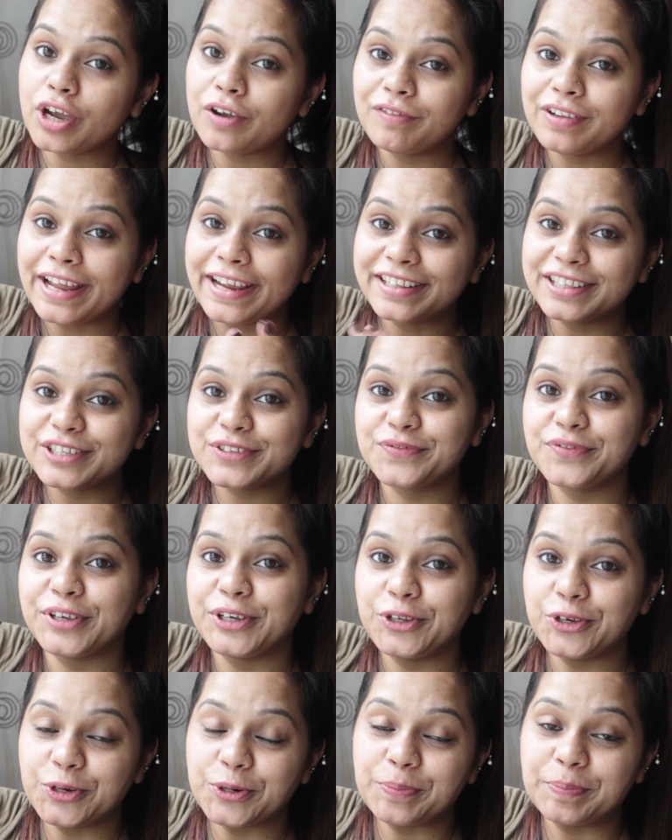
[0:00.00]
you have liked this
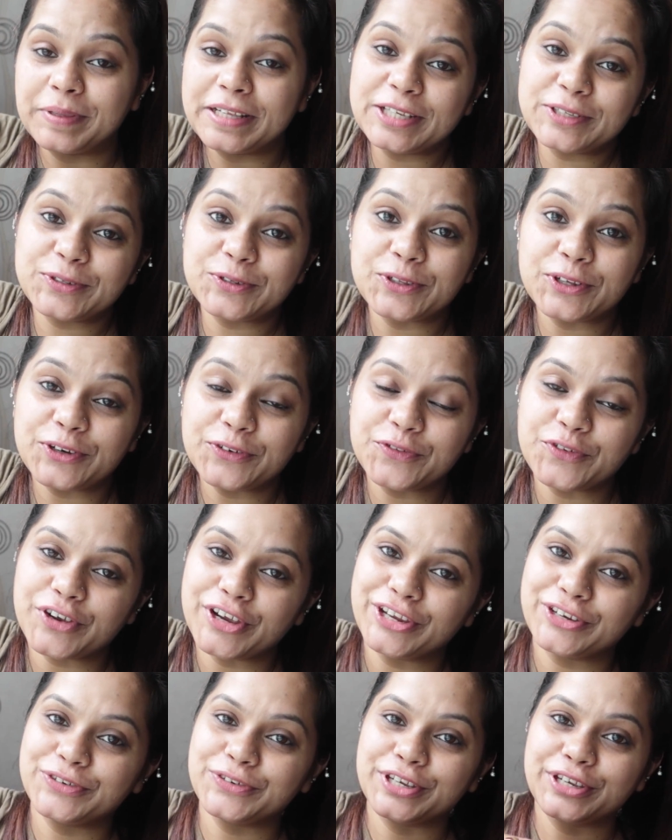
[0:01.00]
video please do not
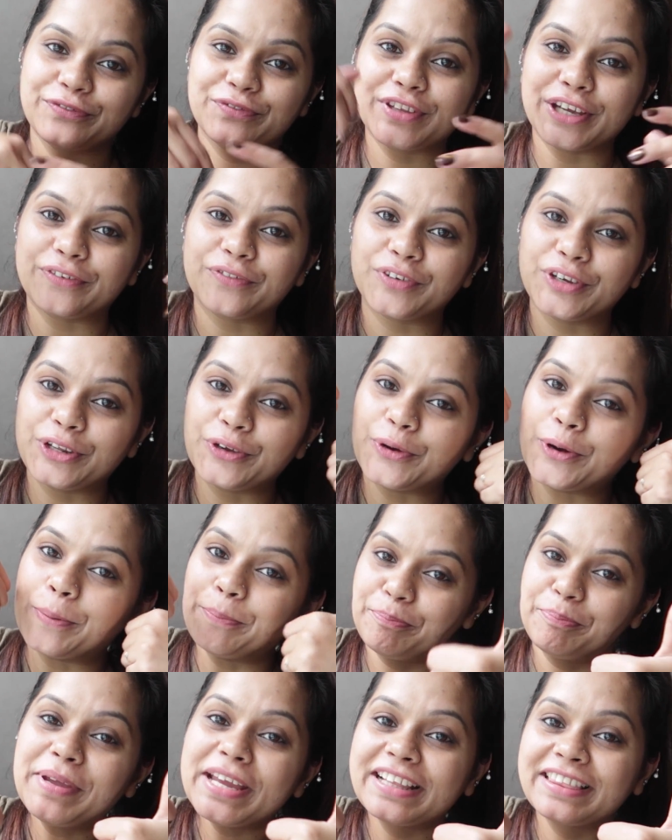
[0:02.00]
forget to give that video a
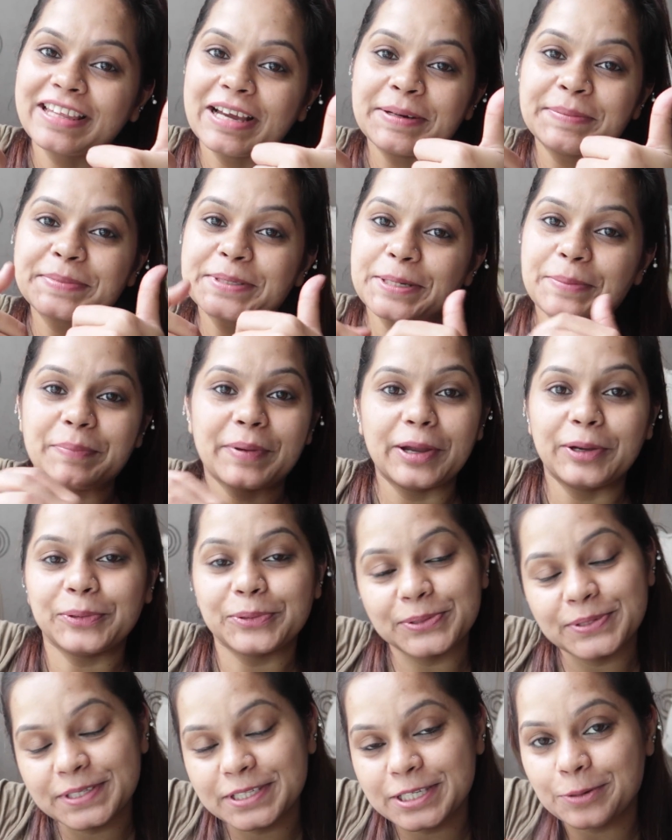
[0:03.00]
big thumbs up and
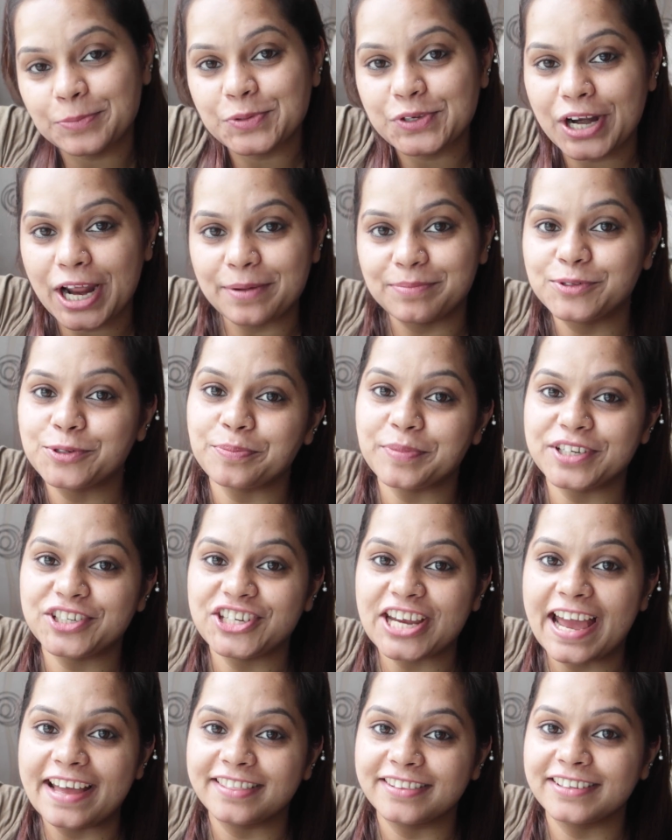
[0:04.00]
also subscribe to my
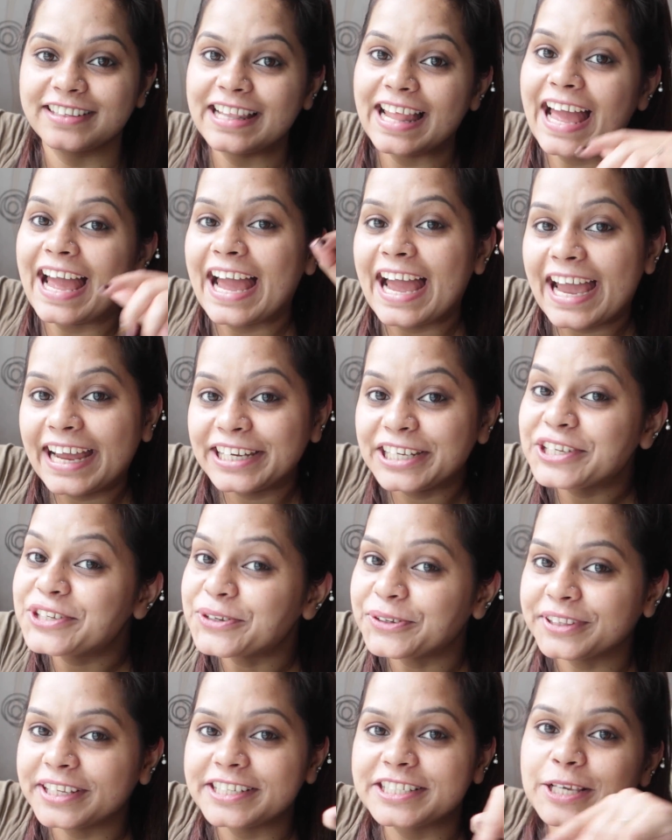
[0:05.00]
channel and hit
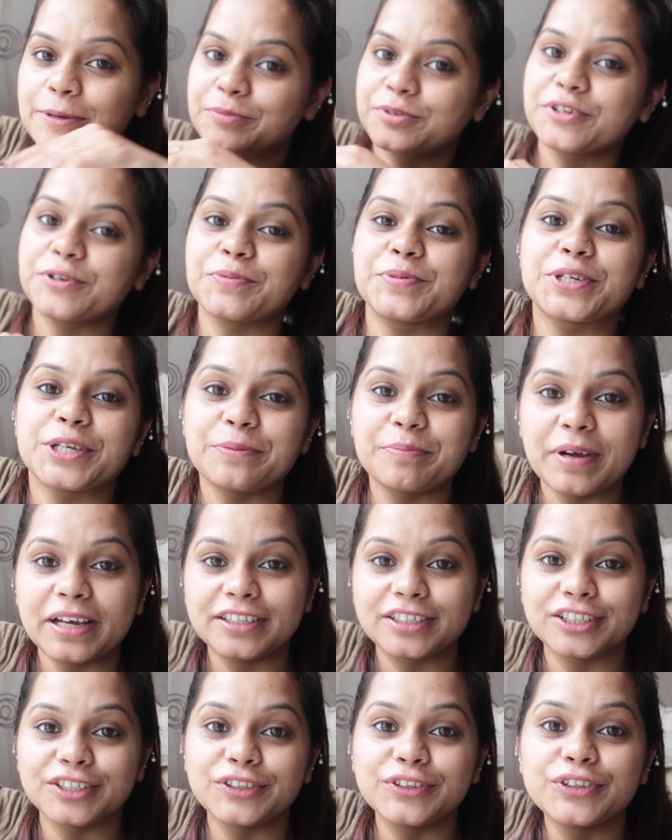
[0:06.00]
on that subscription
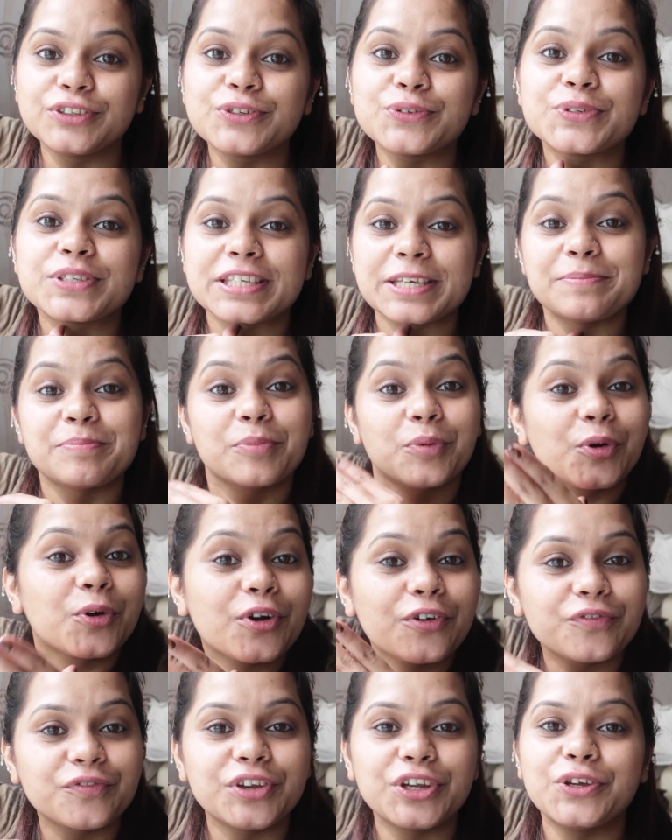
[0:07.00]
button to see more
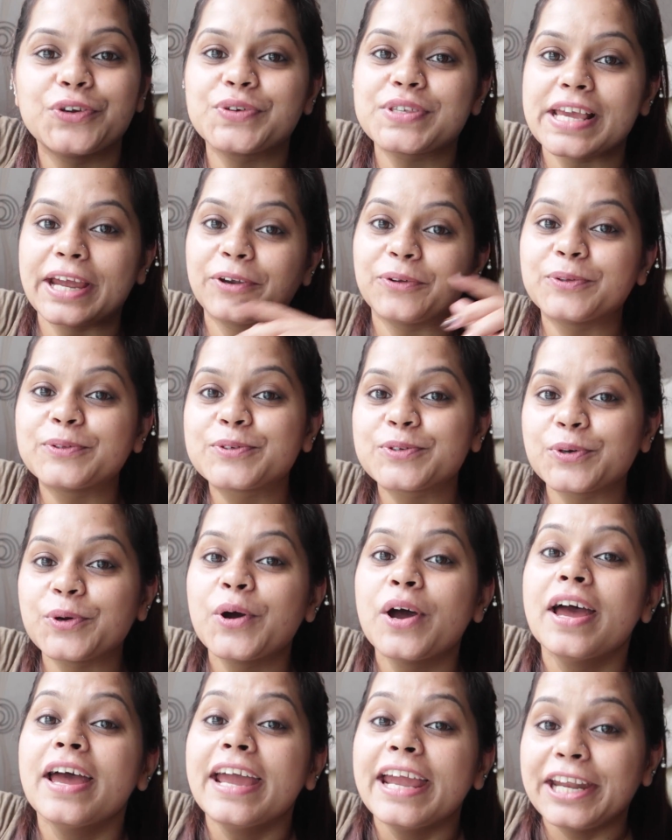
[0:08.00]
of videos and also
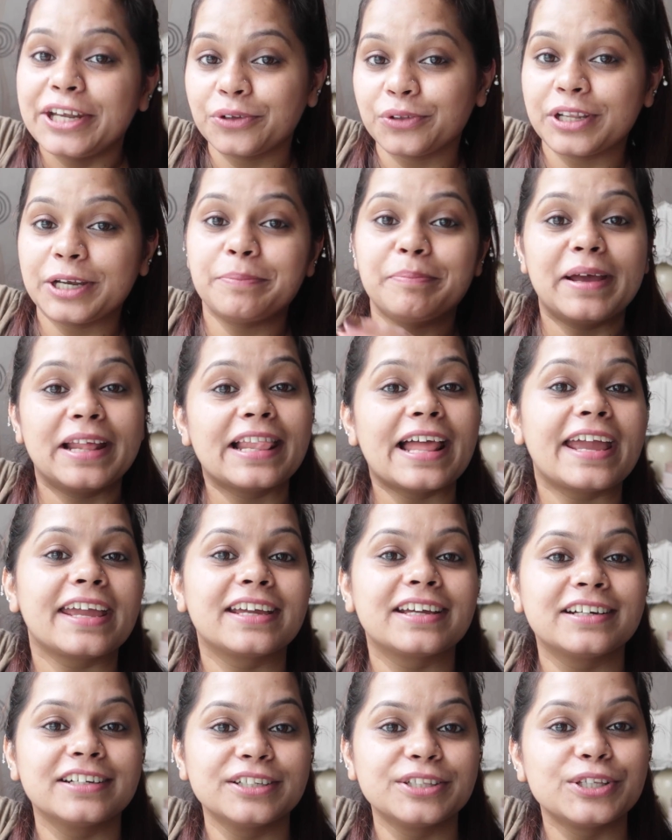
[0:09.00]
hit on that bell
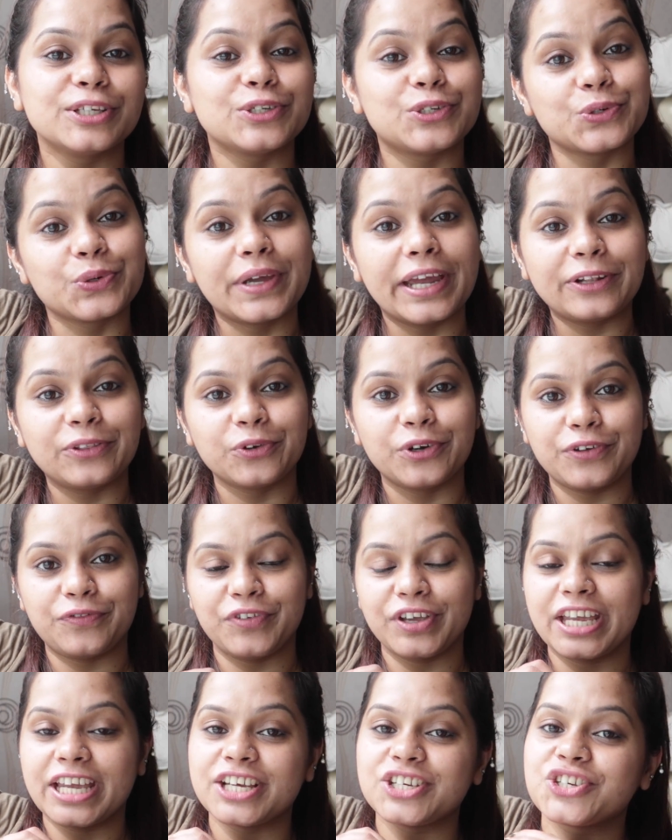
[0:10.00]
icon to get
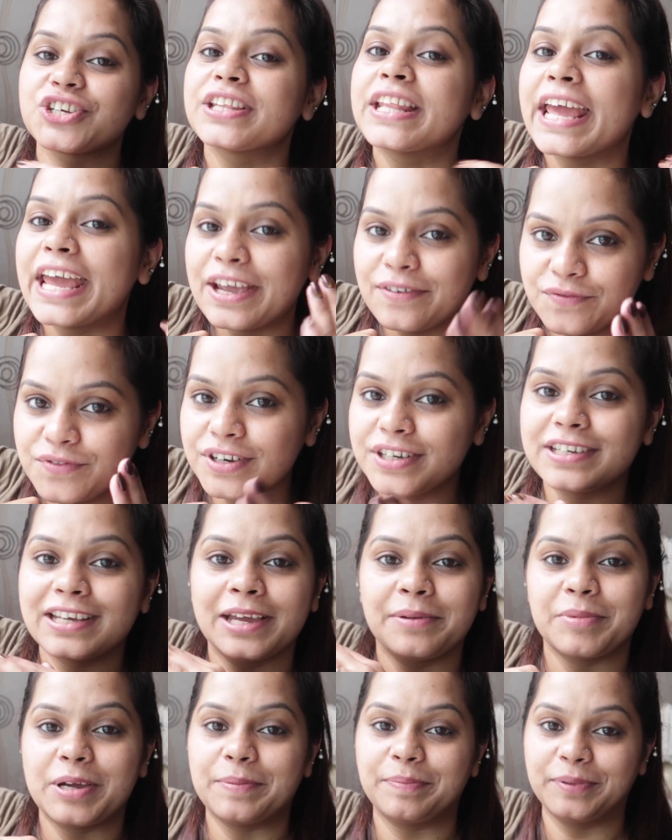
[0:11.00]
notification every
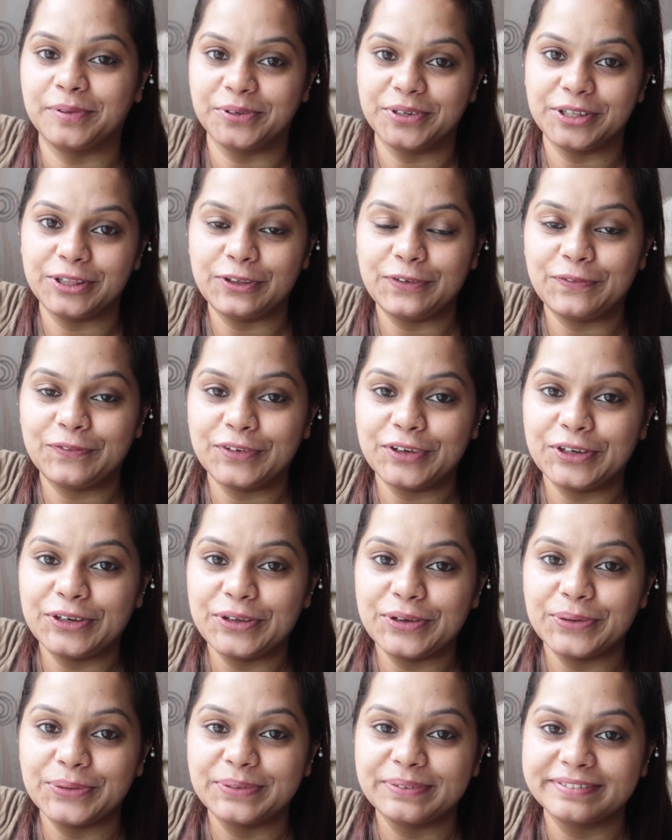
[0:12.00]
time I upload a new
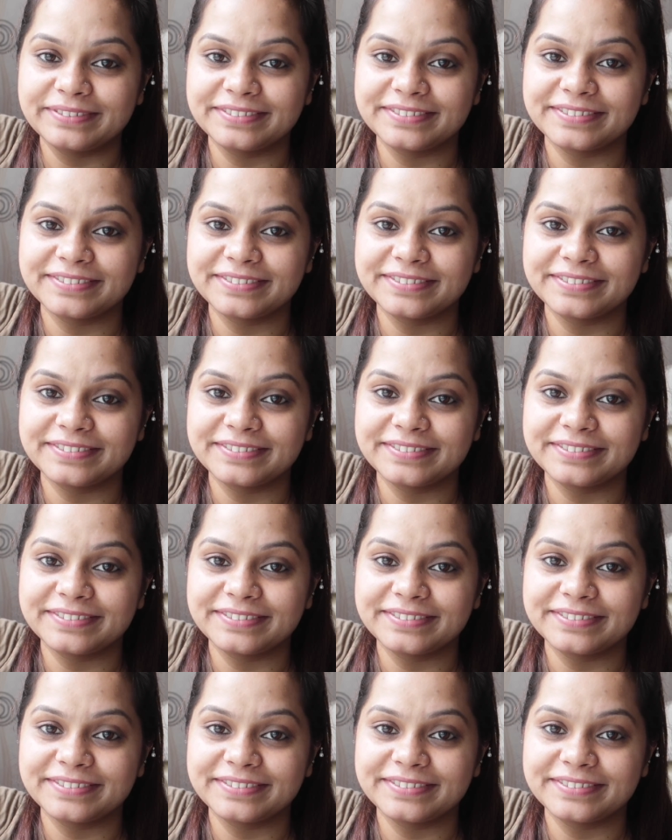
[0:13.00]
video